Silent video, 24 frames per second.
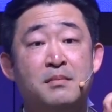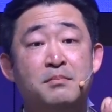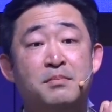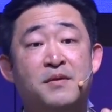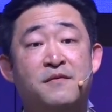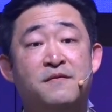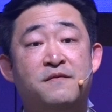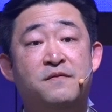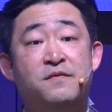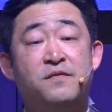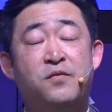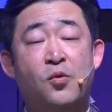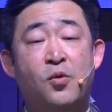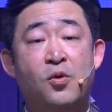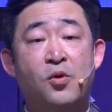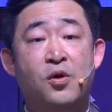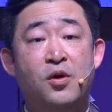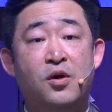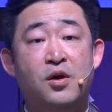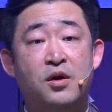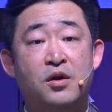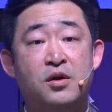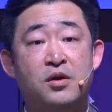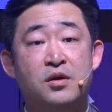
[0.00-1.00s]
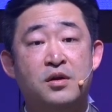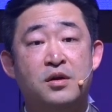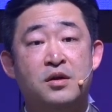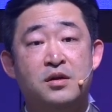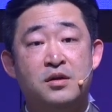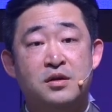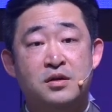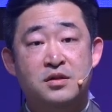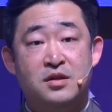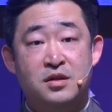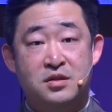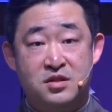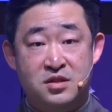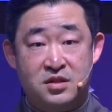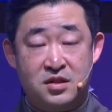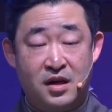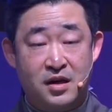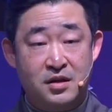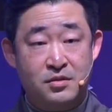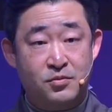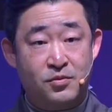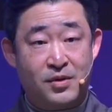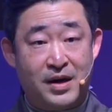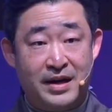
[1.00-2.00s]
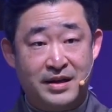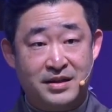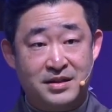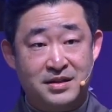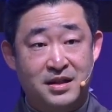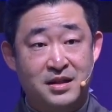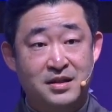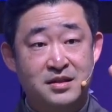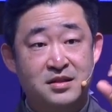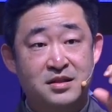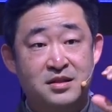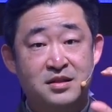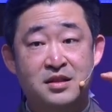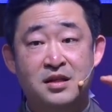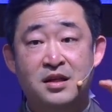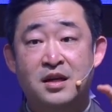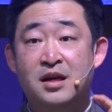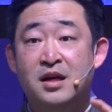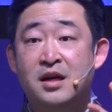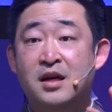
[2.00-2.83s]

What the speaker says: before the sun rises,